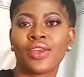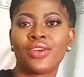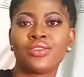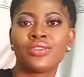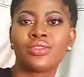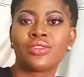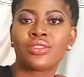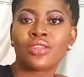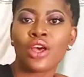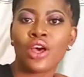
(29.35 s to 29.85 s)

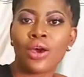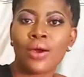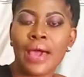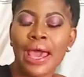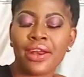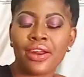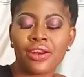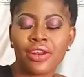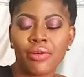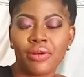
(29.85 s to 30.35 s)
So
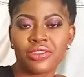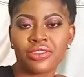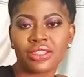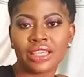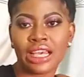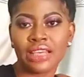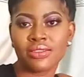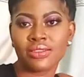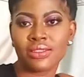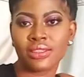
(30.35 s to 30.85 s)
I don't know what
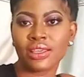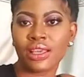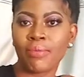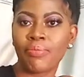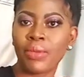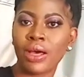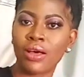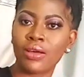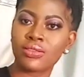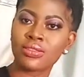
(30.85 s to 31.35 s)
you guys think
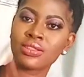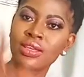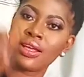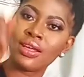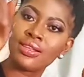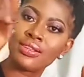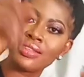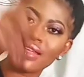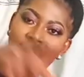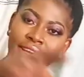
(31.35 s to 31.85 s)
about
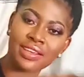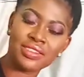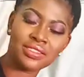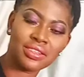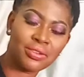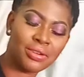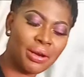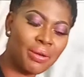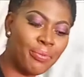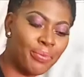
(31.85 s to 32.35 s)
their
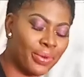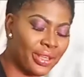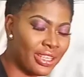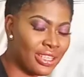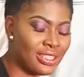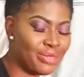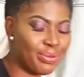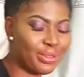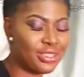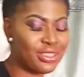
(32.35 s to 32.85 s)
Instagram
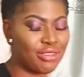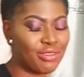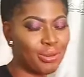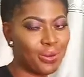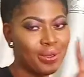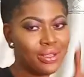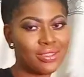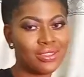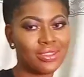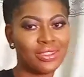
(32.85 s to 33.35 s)
page, but if
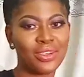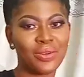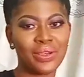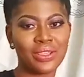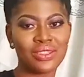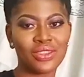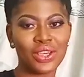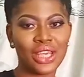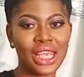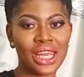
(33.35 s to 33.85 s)
you want to know
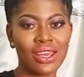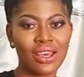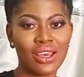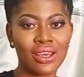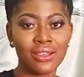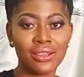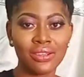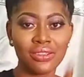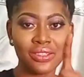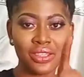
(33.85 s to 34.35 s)
what's going
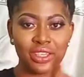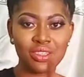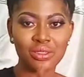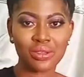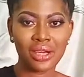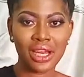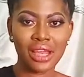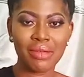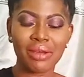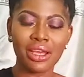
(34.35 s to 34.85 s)
on,
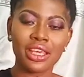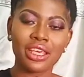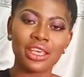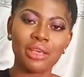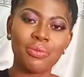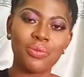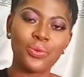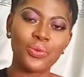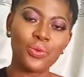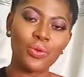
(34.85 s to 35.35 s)
subscribe and
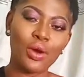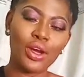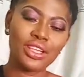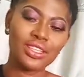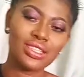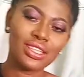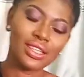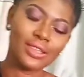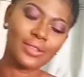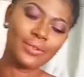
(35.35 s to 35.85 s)
keep
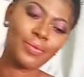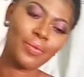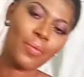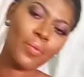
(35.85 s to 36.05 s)
watching.